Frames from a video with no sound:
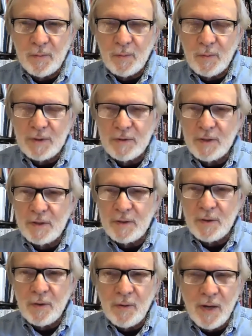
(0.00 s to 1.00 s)
was just
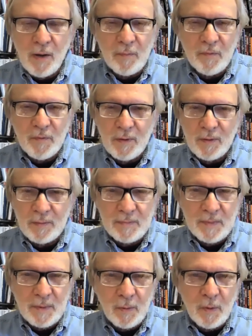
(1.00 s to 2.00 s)
so helpful
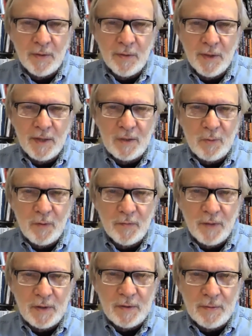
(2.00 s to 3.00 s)
when things were
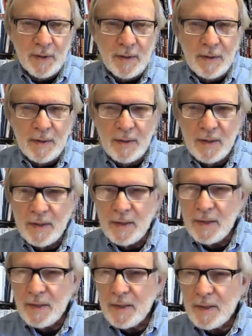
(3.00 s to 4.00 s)
frustrating
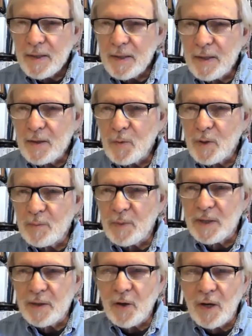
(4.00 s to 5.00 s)
and when
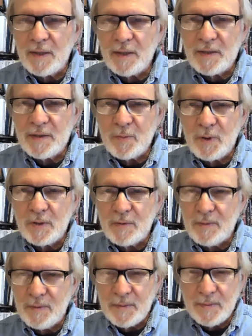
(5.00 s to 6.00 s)
my colleagues would,
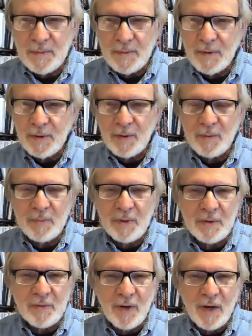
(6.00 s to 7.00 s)
you know,
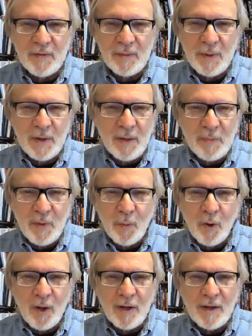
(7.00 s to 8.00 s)
be driving me up the
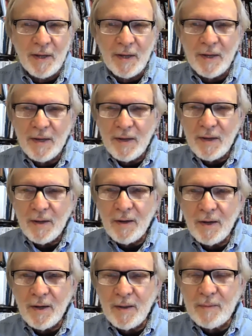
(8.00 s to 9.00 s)
wall.
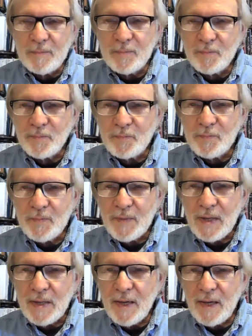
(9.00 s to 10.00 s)
Um,
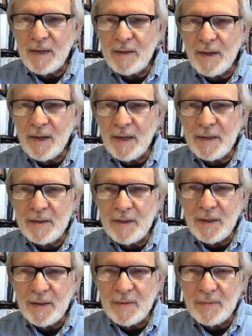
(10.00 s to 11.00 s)
and I,
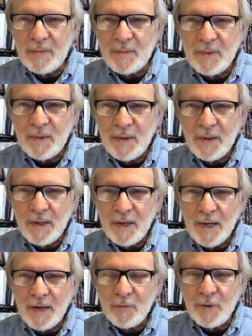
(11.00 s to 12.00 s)
uh,
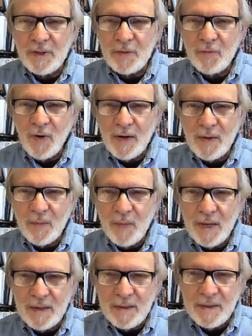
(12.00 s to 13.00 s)
I really
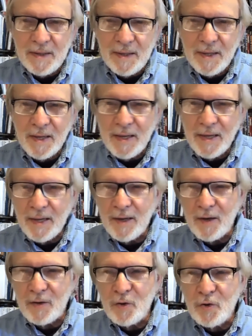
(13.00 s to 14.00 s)
recommend
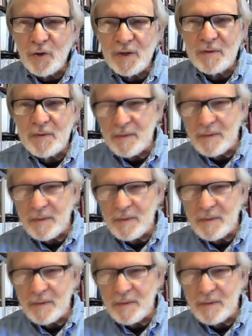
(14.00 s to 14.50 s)
a good